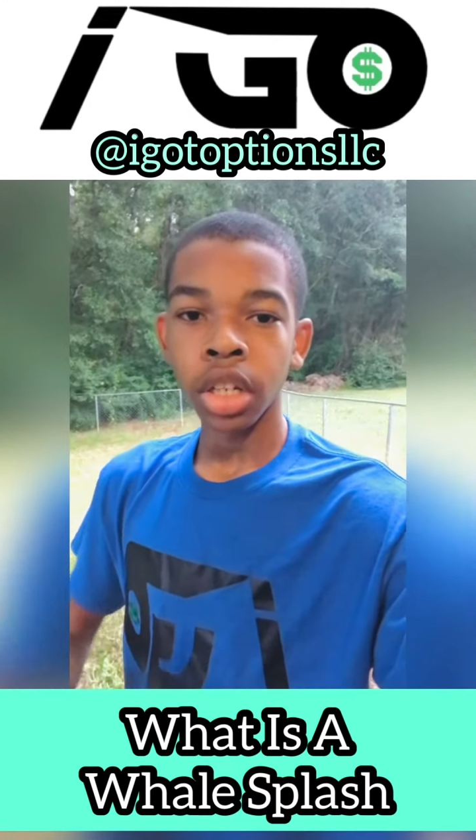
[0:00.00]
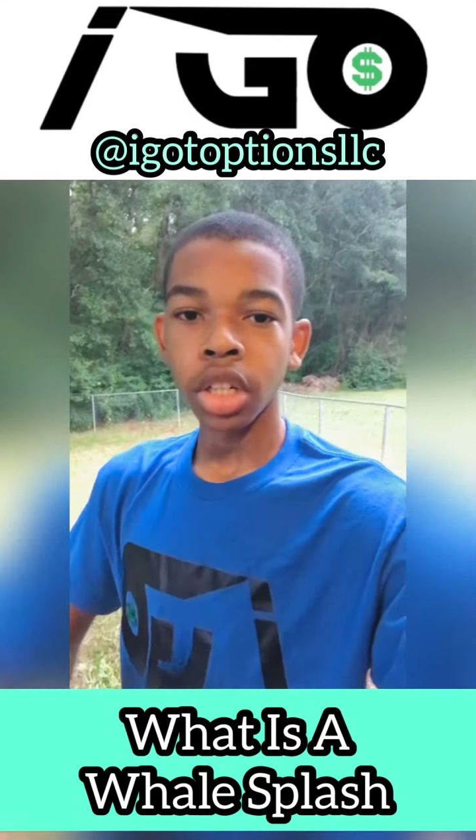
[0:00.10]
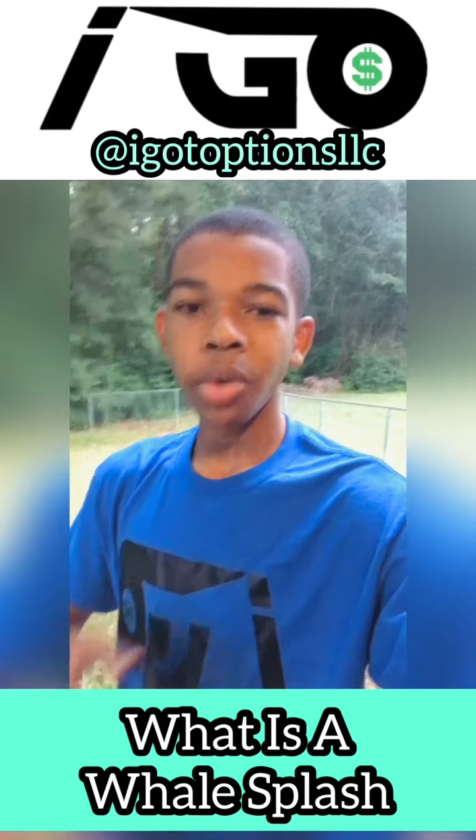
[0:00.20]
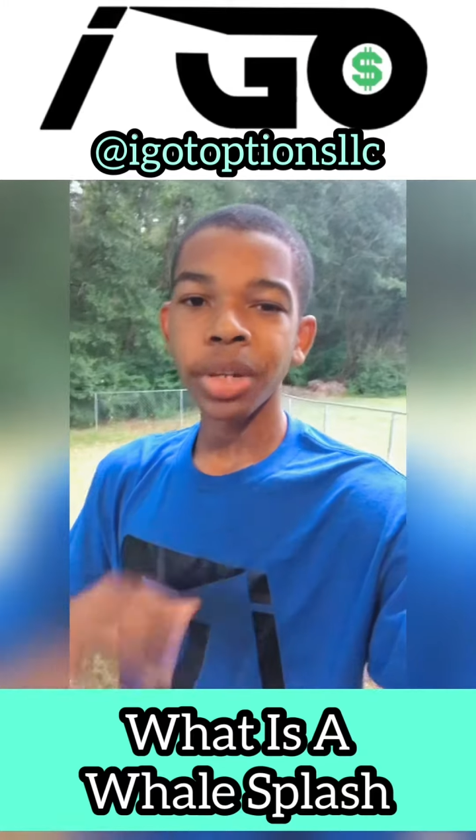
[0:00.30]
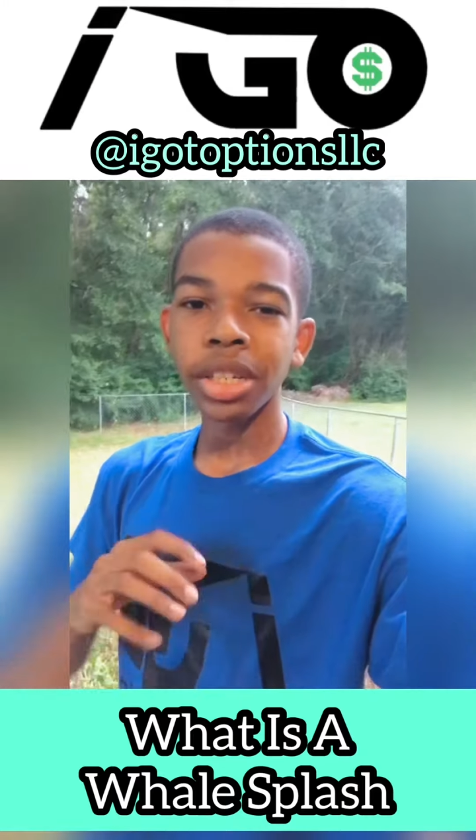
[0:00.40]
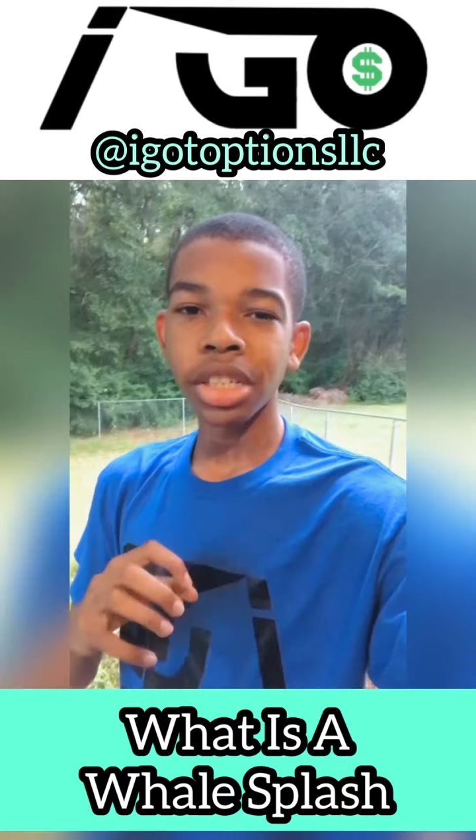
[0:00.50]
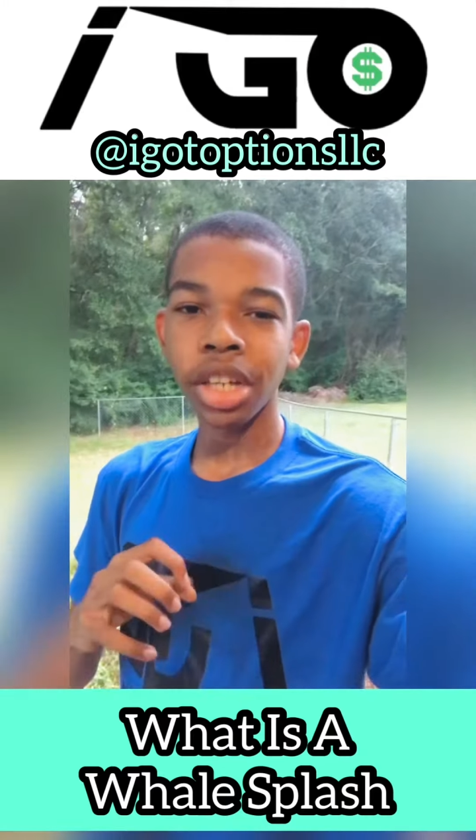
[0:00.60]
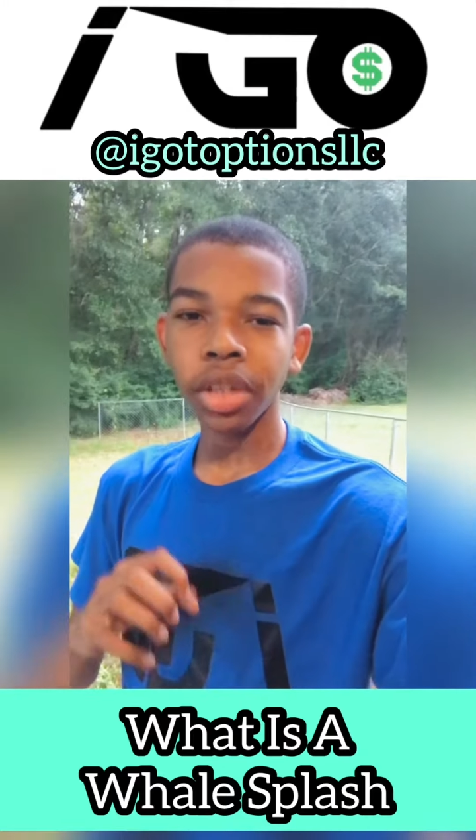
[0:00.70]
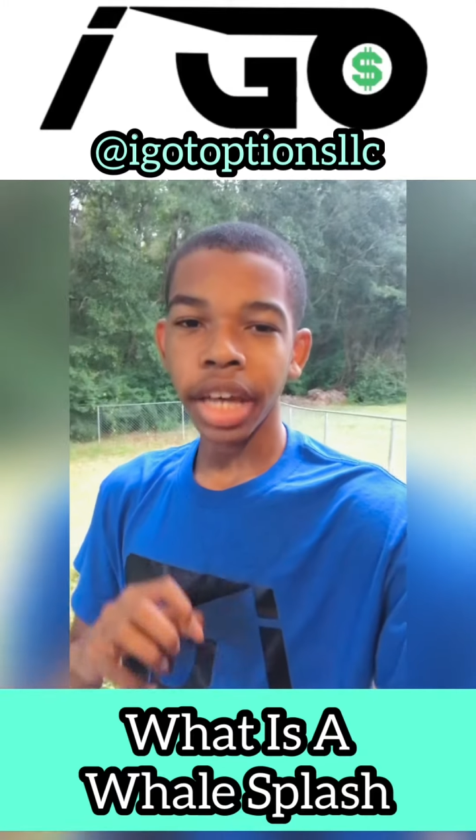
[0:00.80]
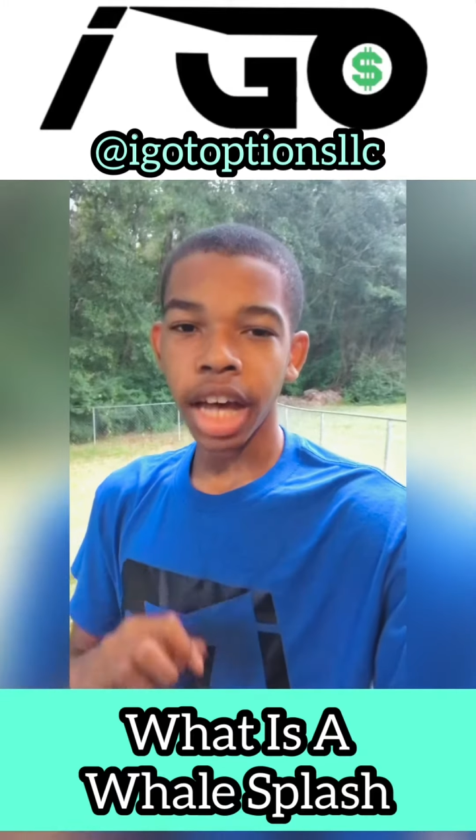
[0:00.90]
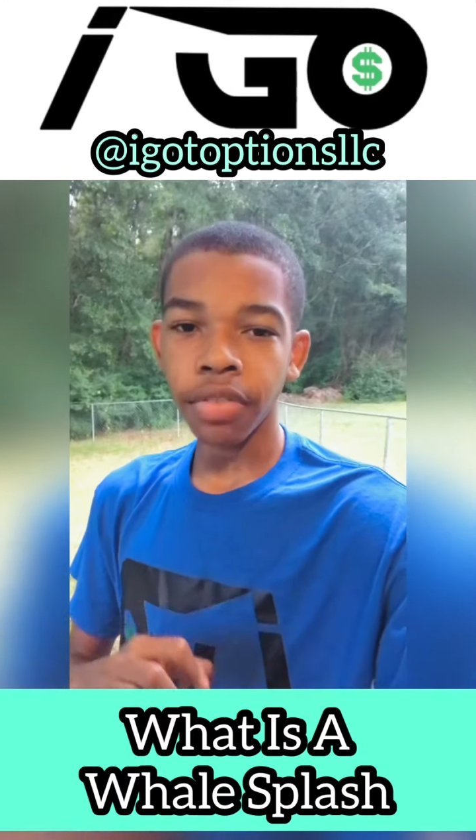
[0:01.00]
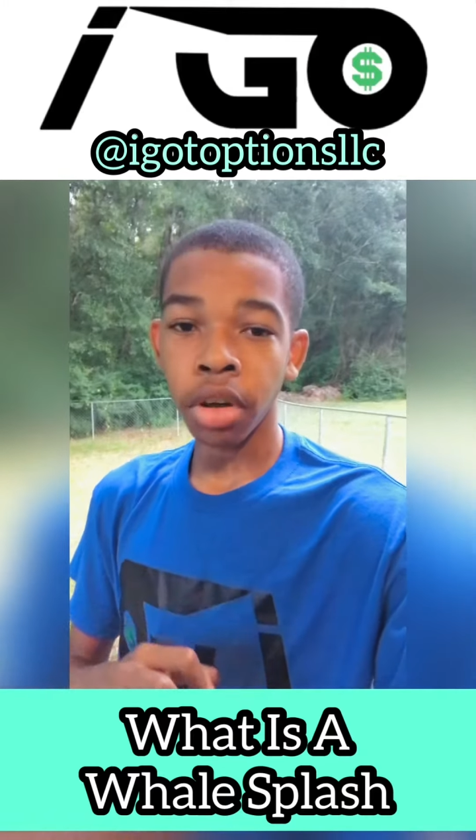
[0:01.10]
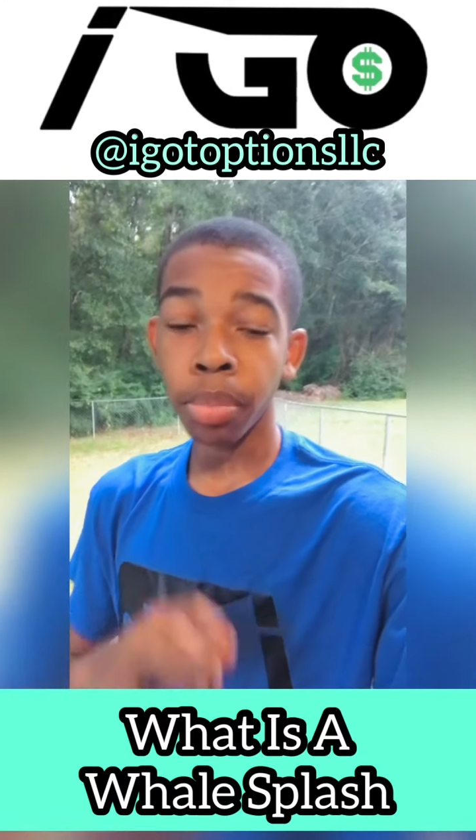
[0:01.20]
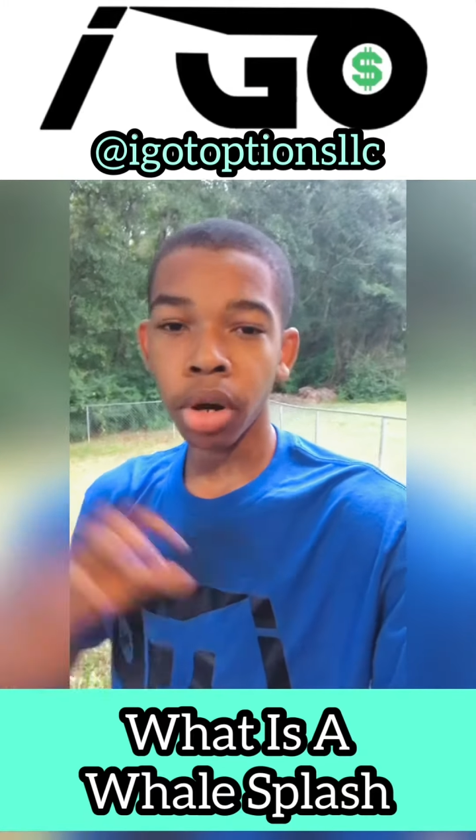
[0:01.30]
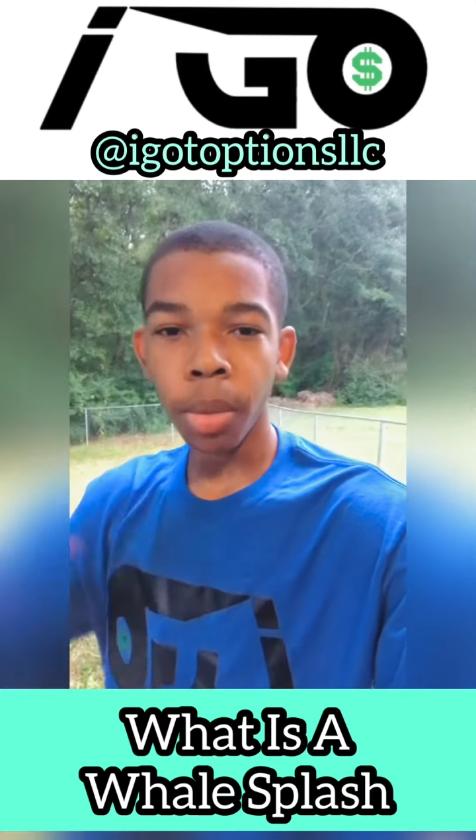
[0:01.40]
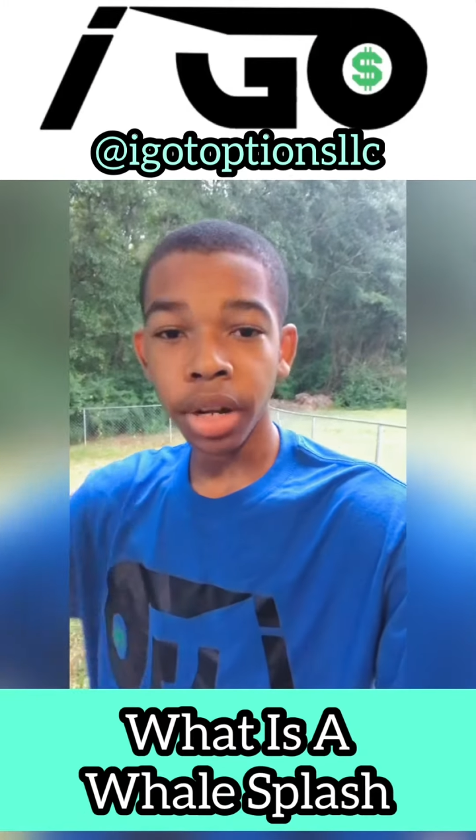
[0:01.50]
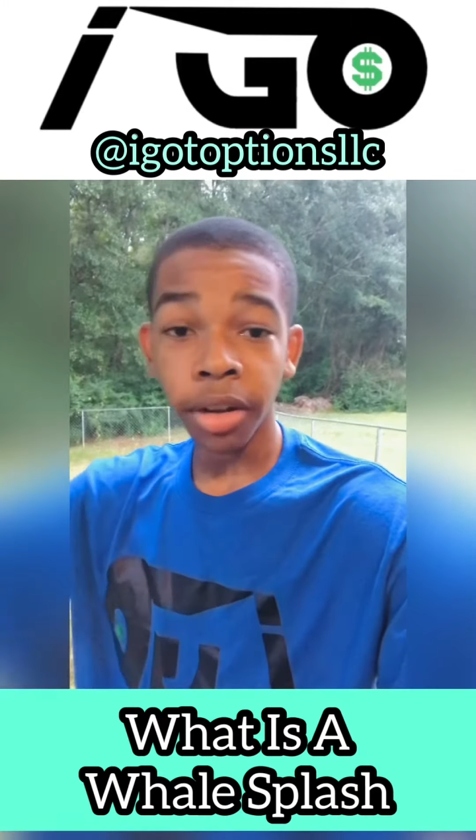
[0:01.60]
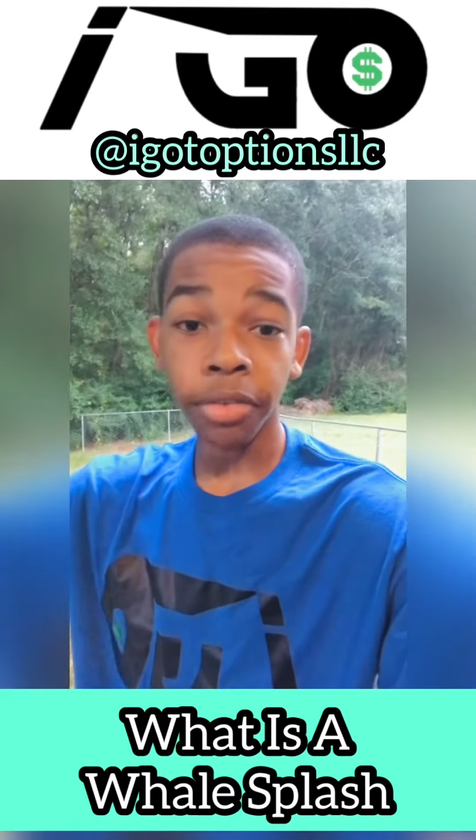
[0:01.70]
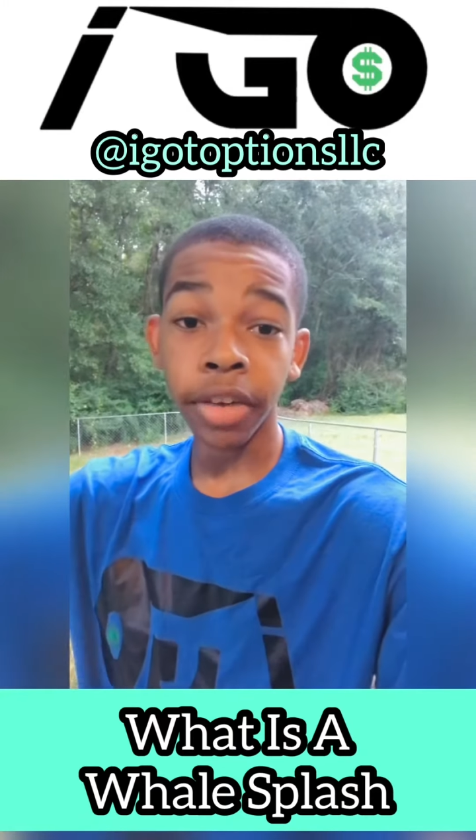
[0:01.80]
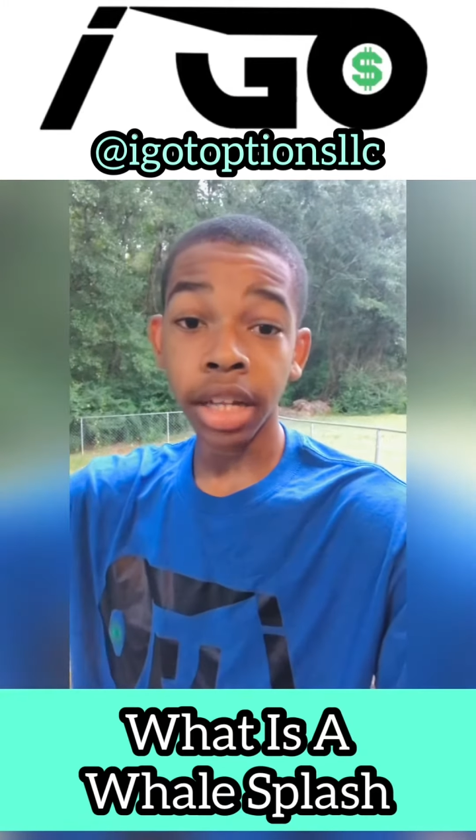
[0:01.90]
don't necessarily have a permanent
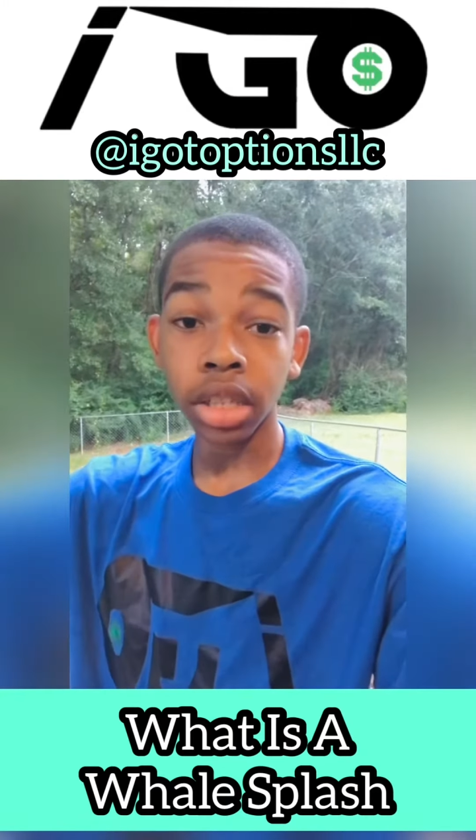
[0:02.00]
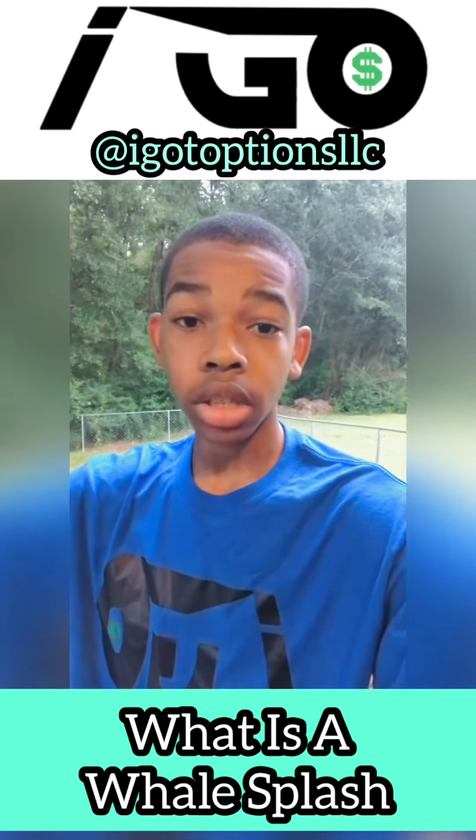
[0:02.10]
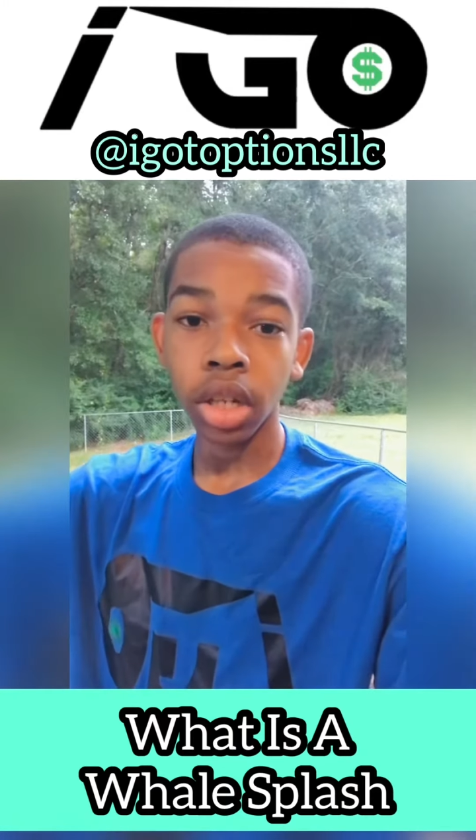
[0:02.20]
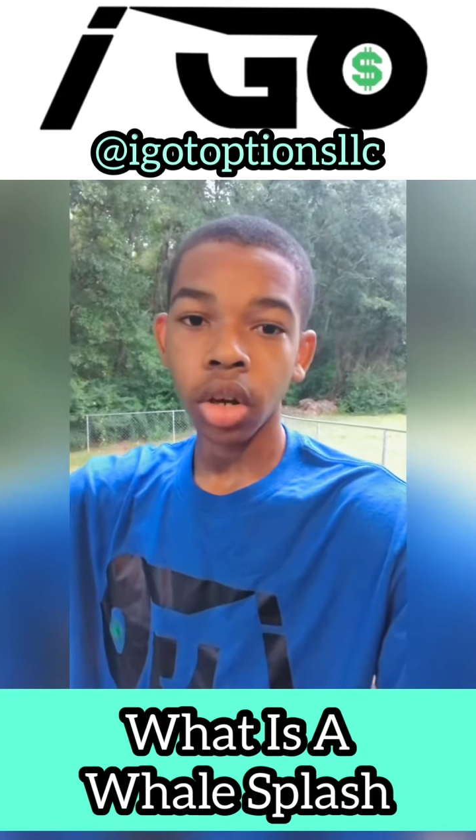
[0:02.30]
effect